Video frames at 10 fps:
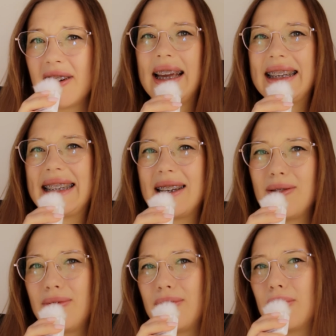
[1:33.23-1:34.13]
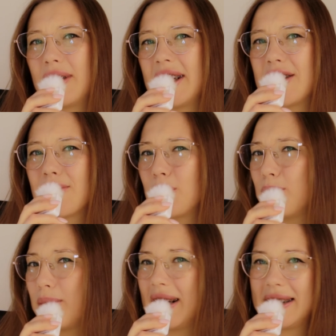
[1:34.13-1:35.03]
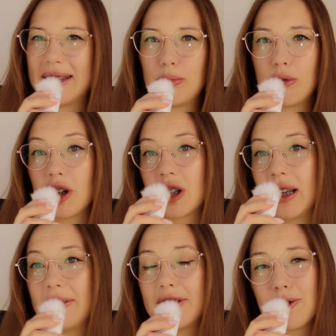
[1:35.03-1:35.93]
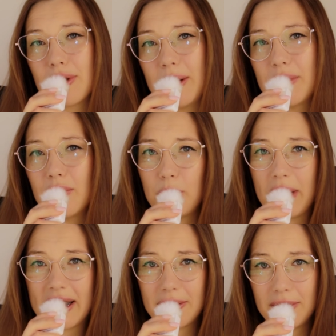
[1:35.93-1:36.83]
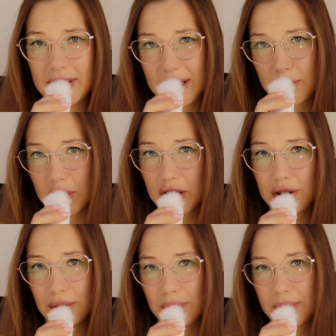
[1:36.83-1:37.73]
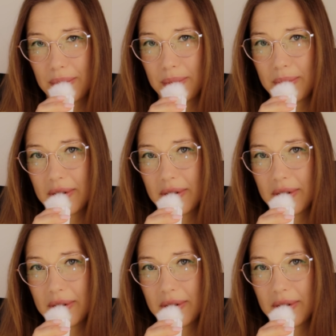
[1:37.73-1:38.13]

and some footage from my ZBrush live streams for Max on ZBrush YouTube.